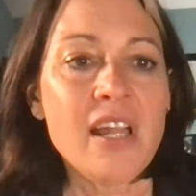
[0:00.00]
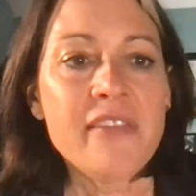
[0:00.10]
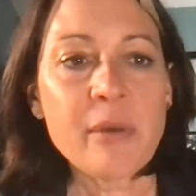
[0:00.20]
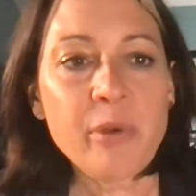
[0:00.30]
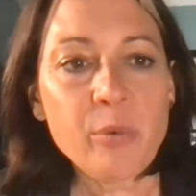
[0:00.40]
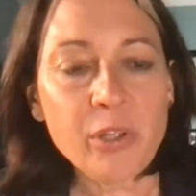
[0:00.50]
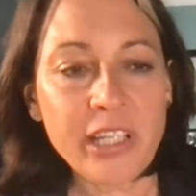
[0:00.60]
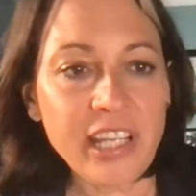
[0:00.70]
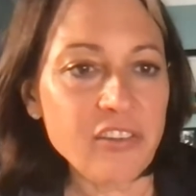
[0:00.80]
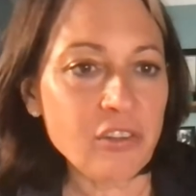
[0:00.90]
that we
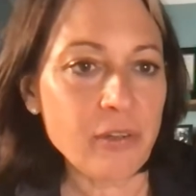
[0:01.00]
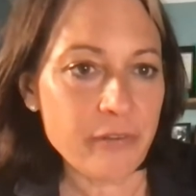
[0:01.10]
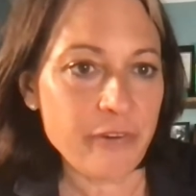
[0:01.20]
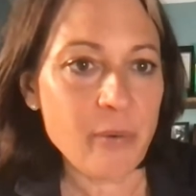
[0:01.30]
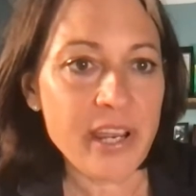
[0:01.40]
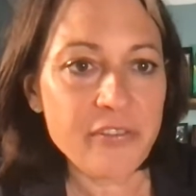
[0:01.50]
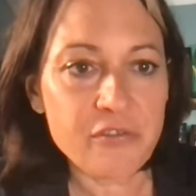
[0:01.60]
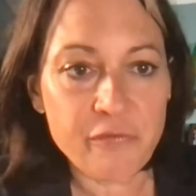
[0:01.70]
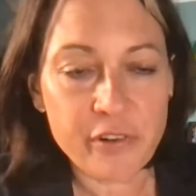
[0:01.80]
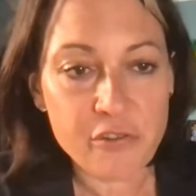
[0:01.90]
really need to look for ways
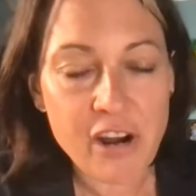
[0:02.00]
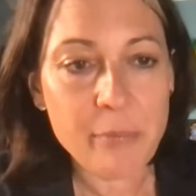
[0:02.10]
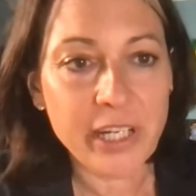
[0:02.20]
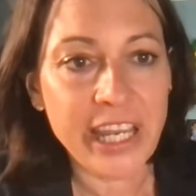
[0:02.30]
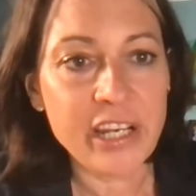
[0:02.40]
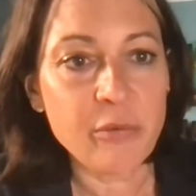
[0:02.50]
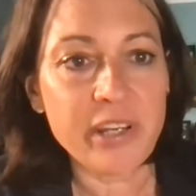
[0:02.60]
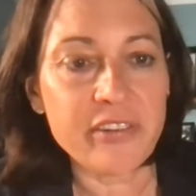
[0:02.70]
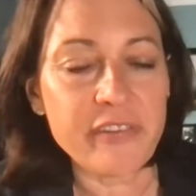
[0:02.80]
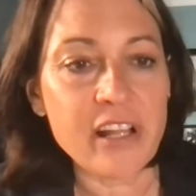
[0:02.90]
for Tropicana
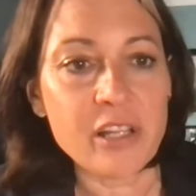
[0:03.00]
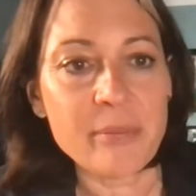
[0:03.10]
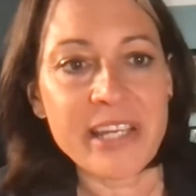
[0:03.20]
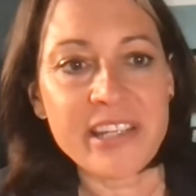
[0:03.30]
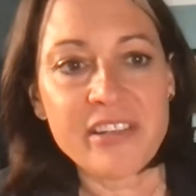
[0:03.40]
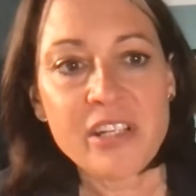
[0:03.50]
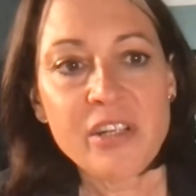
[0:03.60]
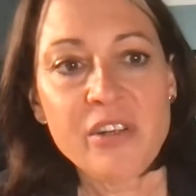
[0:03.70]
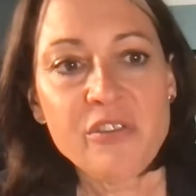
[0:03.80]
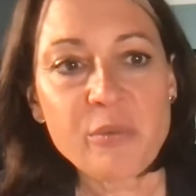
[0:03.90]
redevelopment
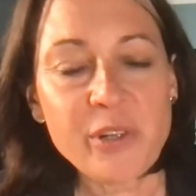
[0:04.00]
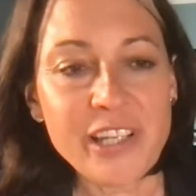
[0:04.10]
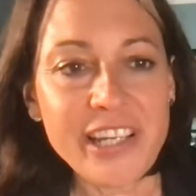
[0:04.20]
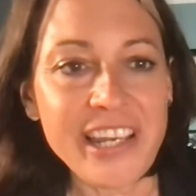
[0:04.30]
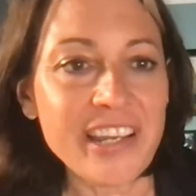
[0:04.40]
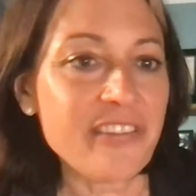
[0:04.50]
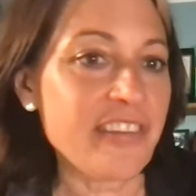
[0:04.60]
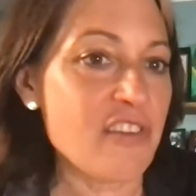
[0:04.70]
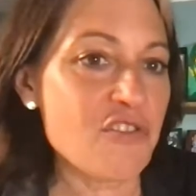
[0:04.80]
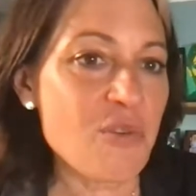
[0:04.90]
to really
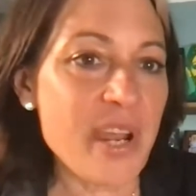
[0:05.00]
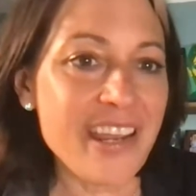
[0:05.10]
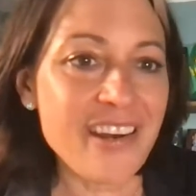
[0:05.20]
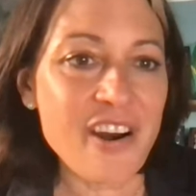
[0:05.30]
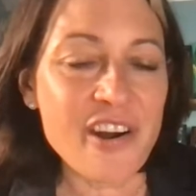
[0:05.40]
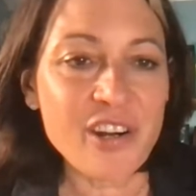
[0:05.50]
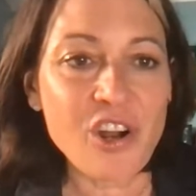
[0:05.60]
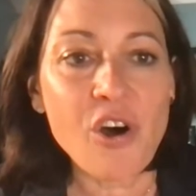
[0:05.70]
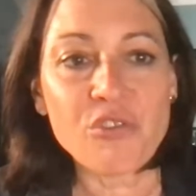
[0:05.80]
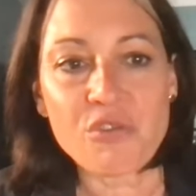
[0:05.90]
accentuate our
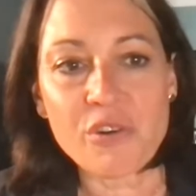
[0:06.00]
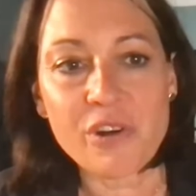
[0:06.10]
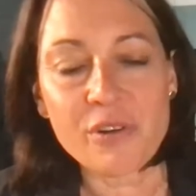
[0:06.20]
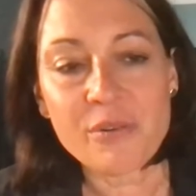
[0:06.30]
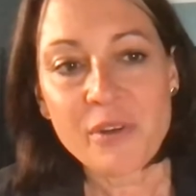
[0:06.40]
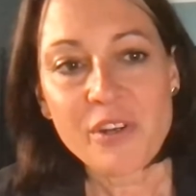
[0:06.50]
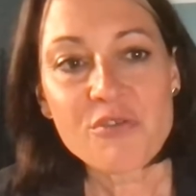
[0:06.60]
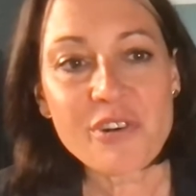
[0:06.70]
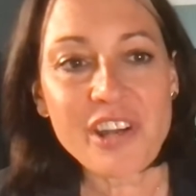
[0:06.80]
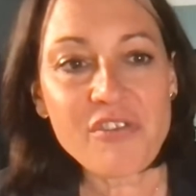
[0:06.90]
cultural
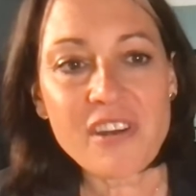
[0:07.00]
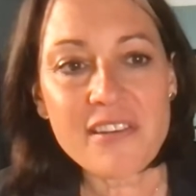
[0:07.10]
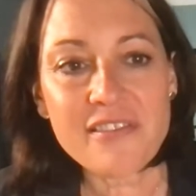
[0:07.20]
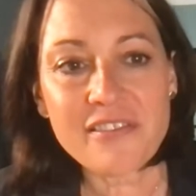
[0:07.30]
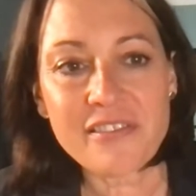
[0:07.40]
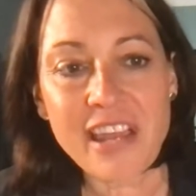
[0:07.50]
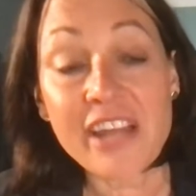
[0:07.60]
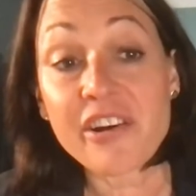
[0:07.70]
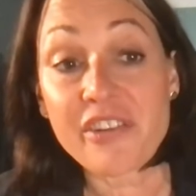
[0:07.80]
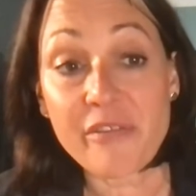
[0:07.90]
traditions
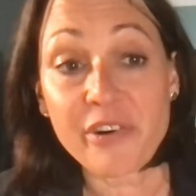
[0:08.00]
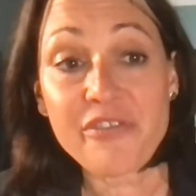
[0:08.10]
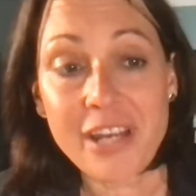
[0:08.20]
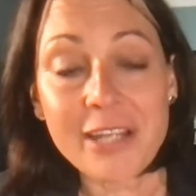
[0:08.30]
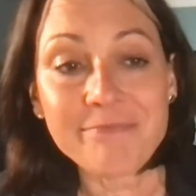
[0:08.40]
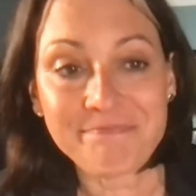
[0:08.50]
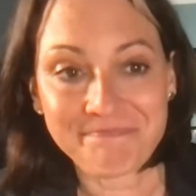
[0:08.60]
and our diversity.